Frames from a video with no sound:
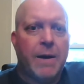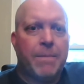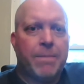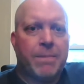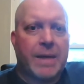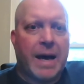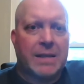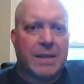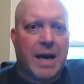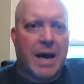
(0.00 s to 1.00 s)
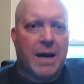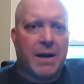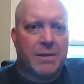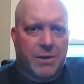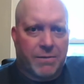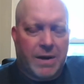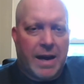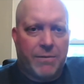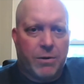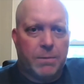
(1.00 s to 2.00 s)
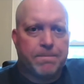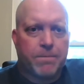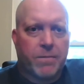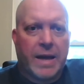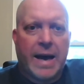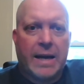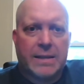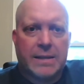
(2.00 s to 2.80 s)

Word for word: right? That's not survival.